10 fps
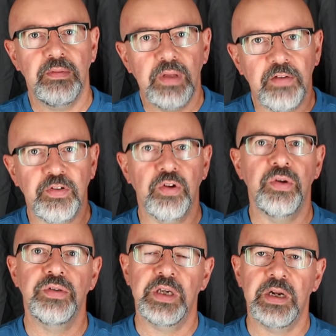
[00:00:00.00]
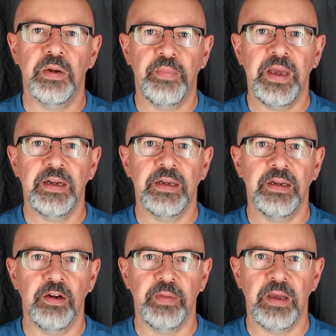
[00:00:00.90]
If you're using it in a pit
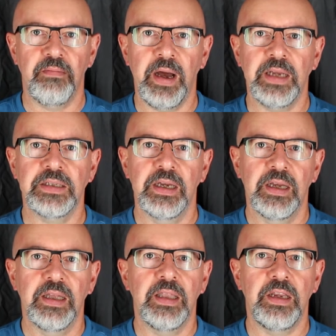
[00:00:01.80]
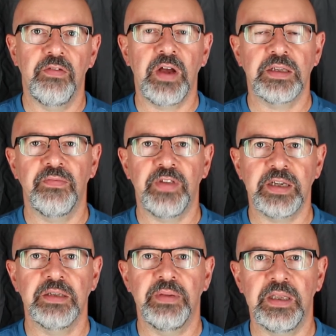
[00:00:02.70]
and you're being mic'd, then you've got some
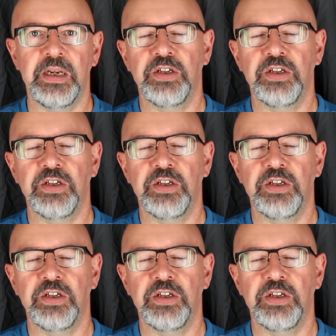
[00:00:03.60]
flexibility.